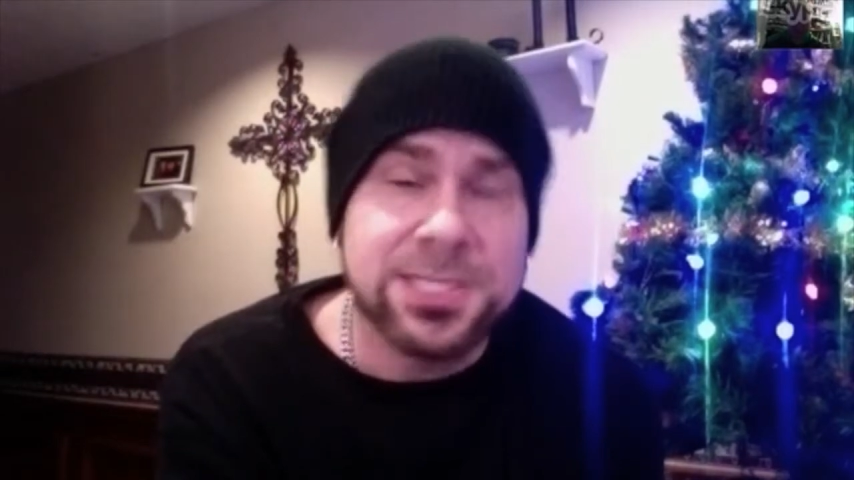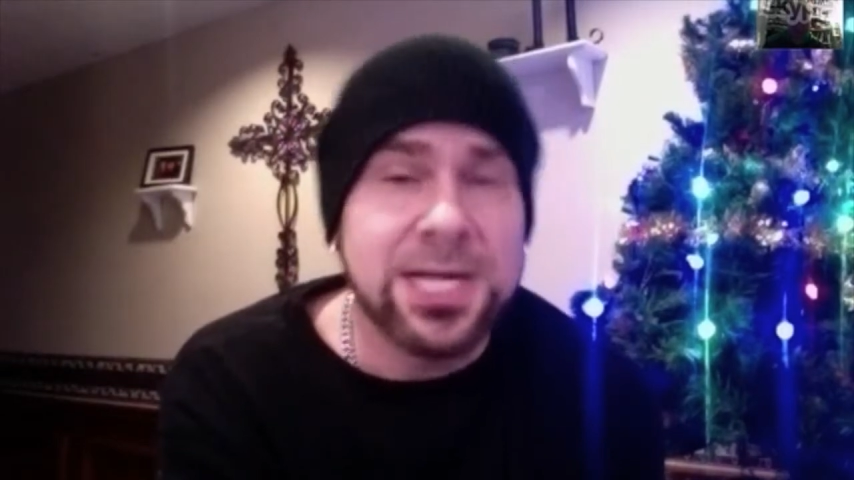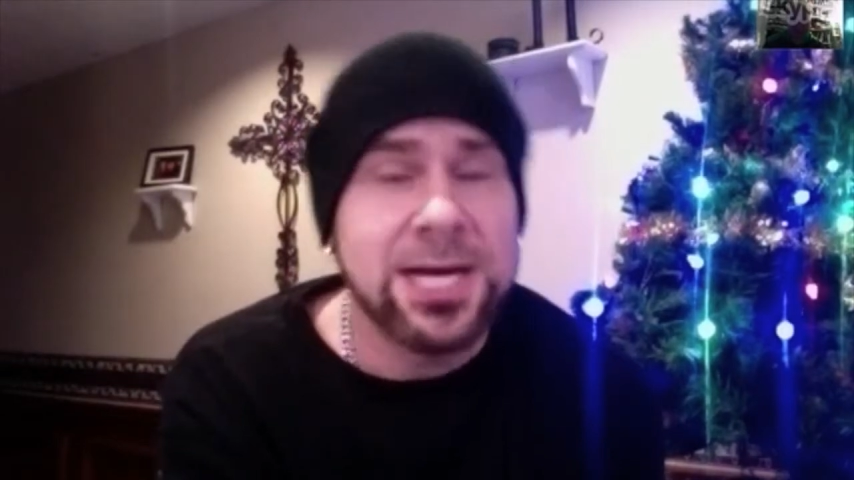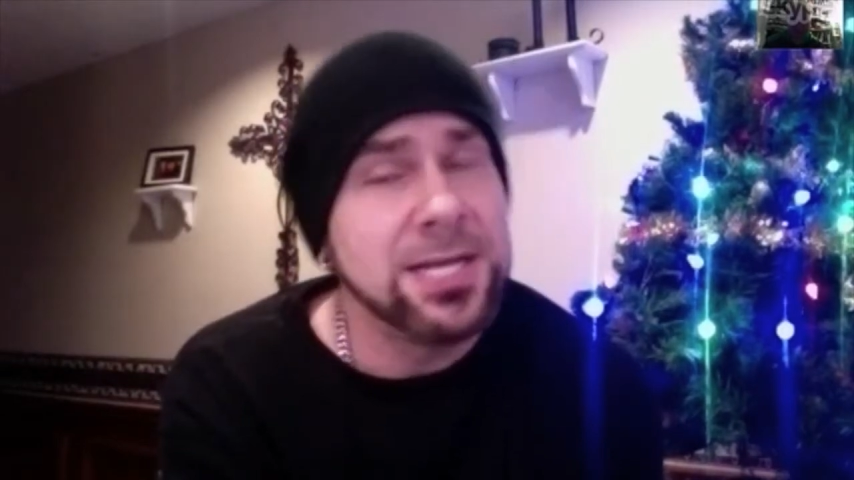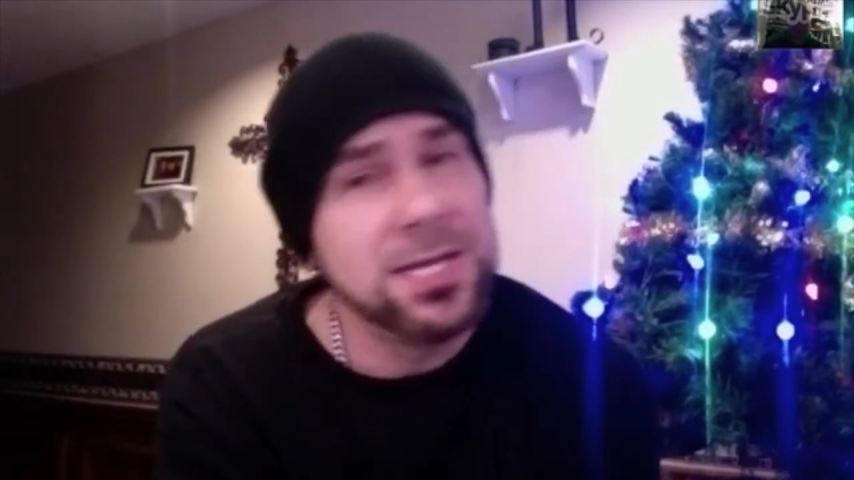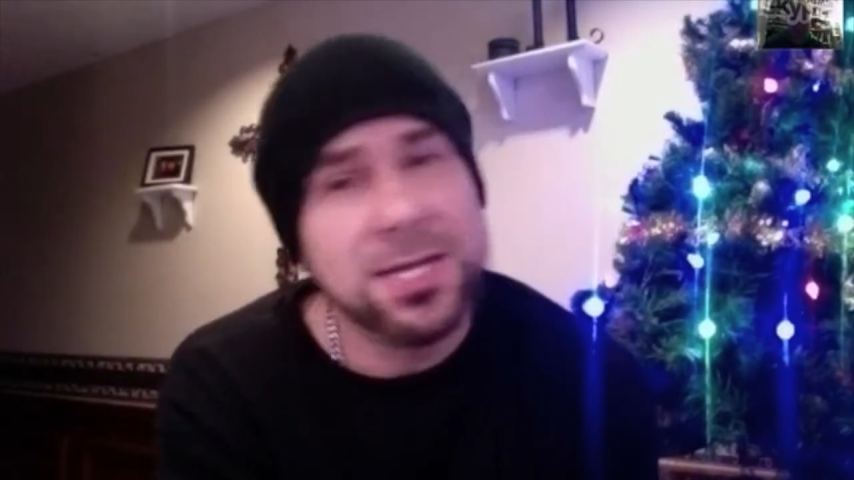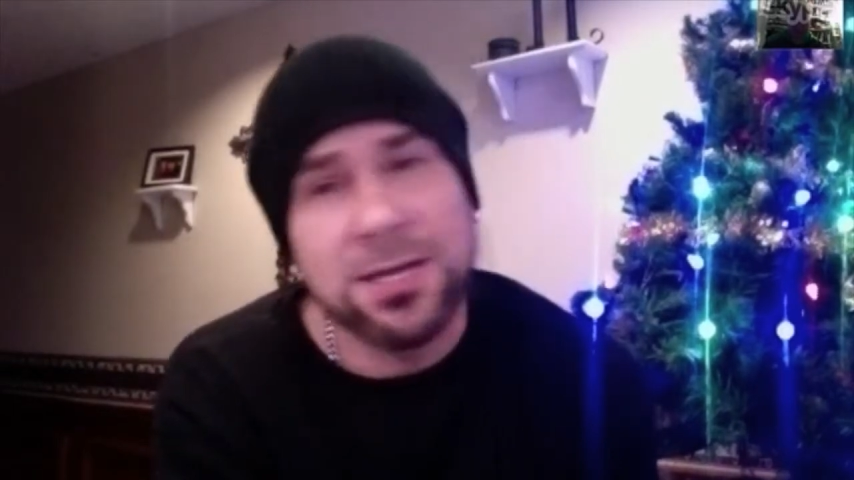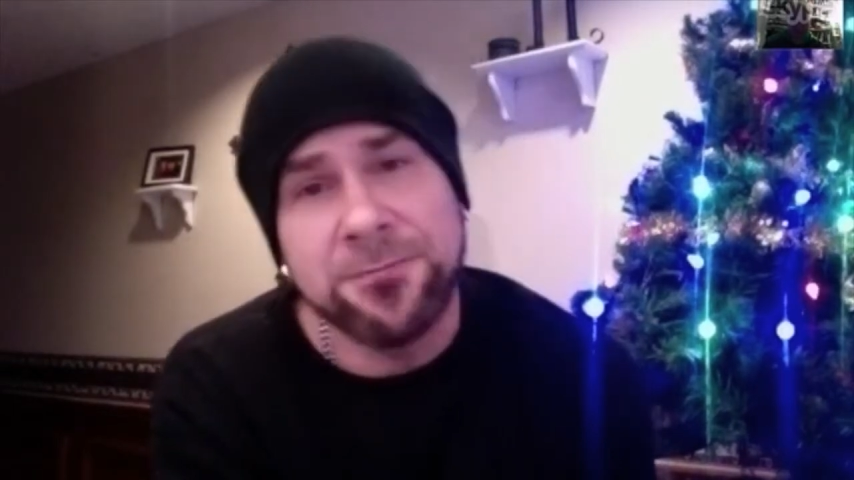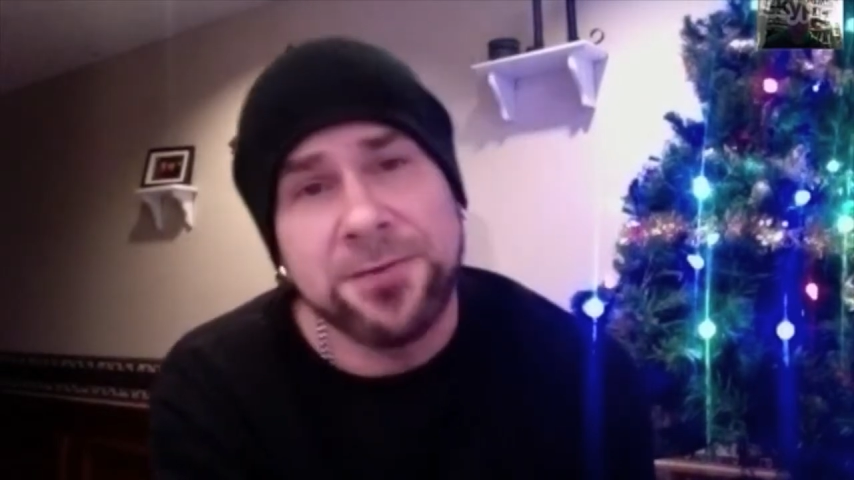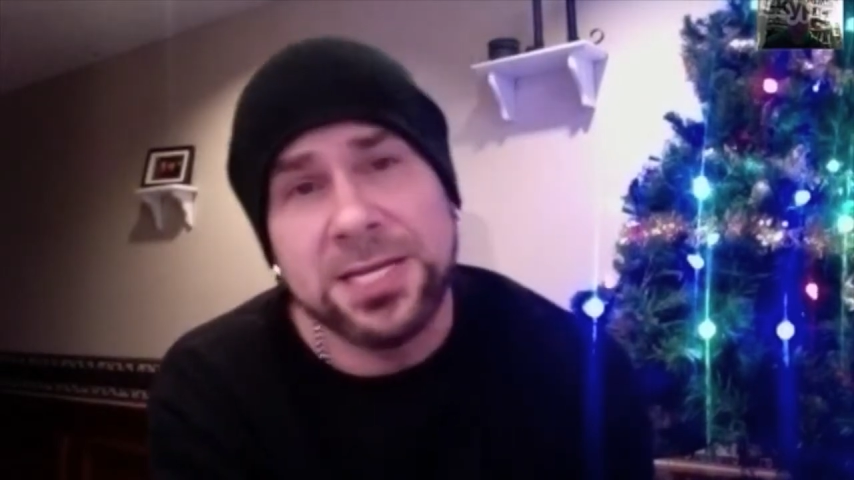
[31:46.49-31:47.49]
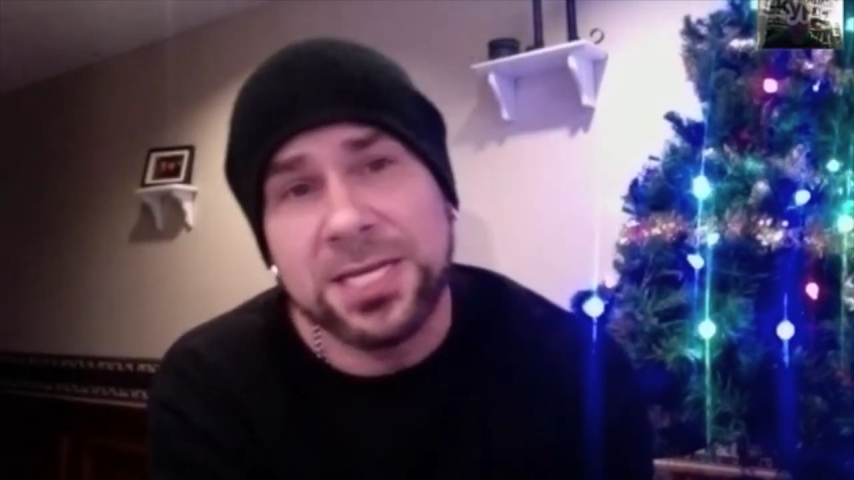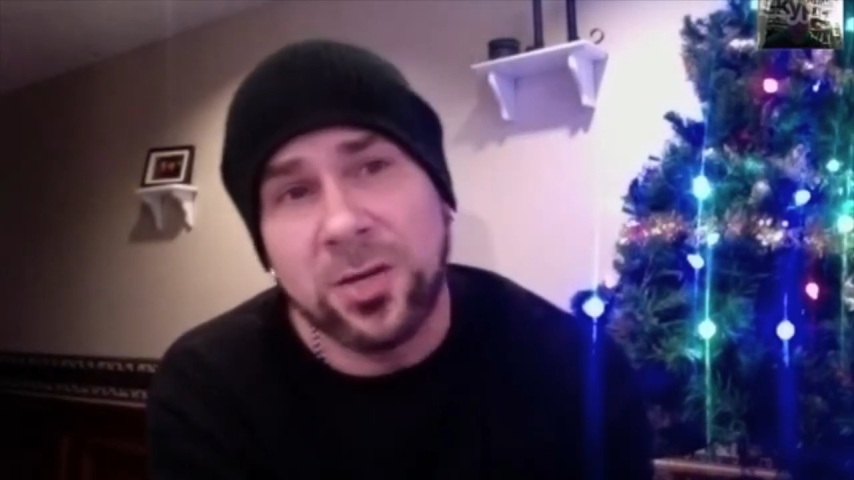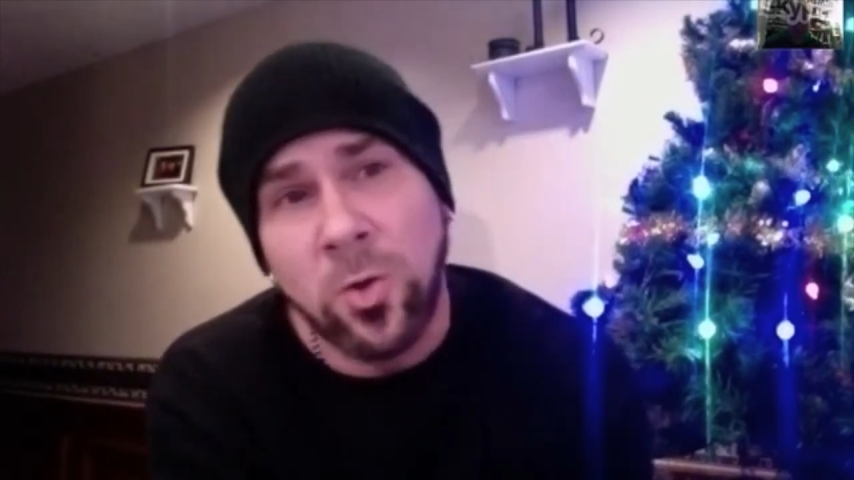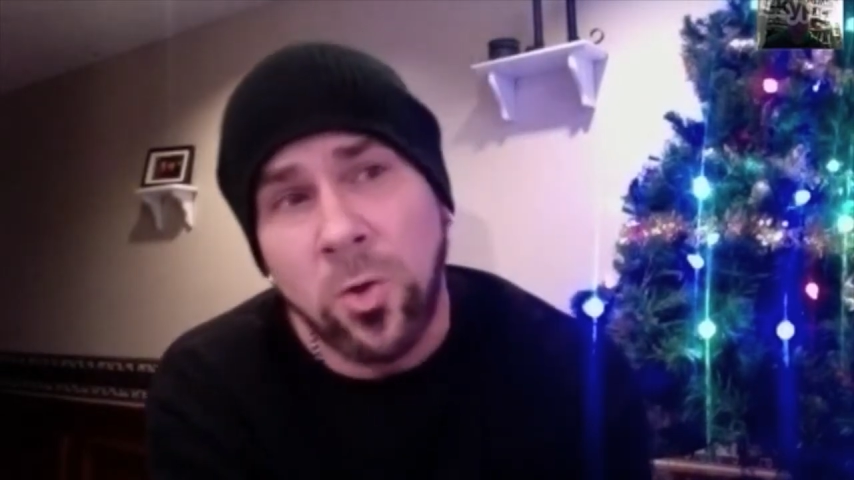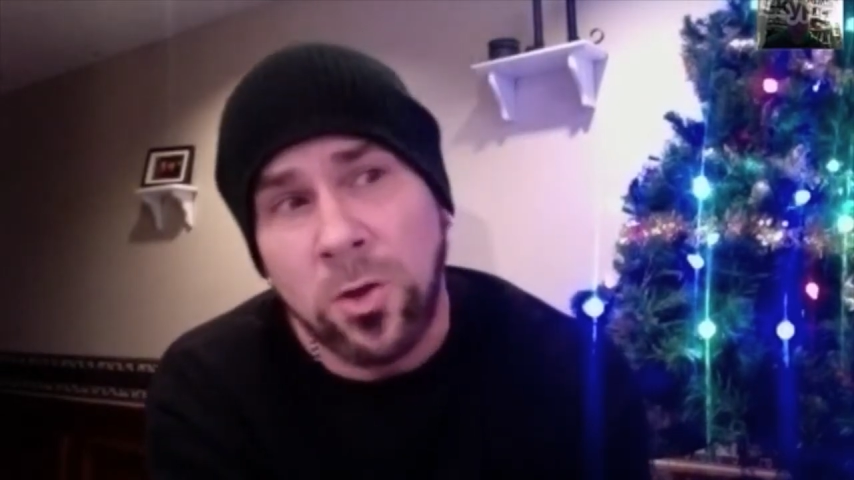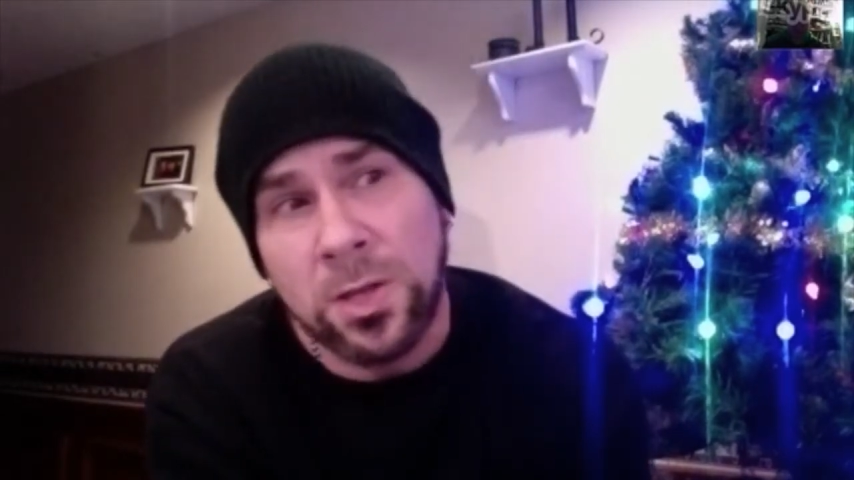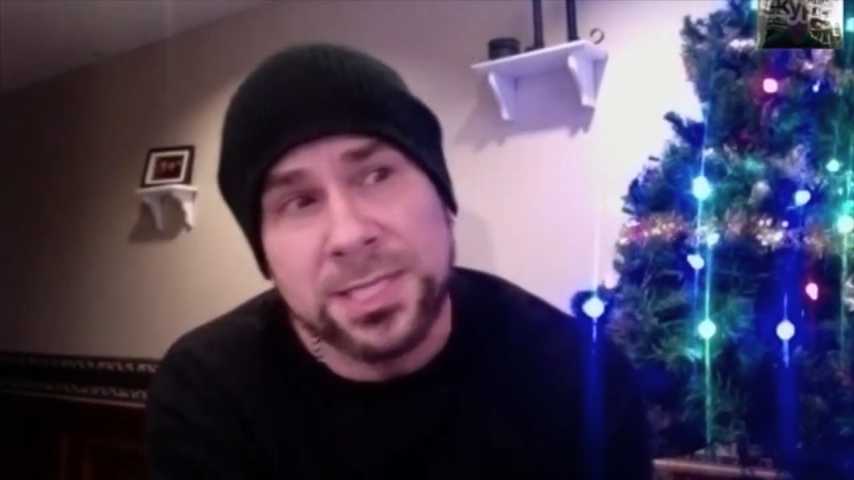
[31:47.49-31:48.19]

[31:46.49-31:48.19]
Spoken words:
not offending at all.